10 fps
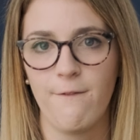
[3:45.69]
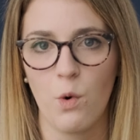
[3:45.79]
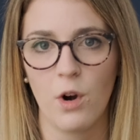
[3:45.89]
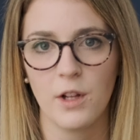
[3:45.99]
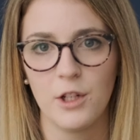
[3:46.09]

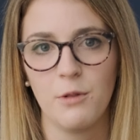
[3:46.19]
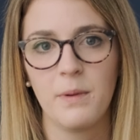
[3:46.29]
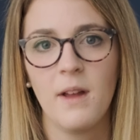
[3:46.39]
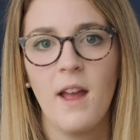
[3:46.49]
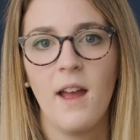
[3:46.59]
for loop.
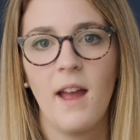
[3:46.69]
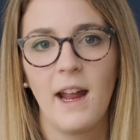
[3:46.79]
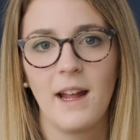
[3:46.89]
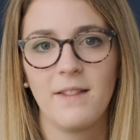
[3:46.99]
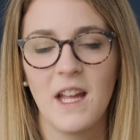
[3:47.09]

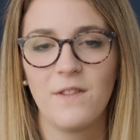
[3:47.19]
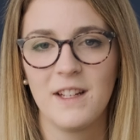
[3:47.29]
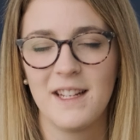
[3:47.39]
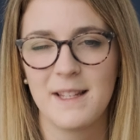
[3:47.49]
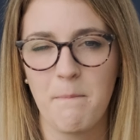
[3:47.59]
And
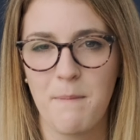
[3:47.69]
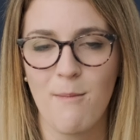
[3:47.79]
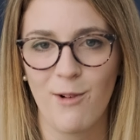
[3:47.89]
thankfully, it's a bit more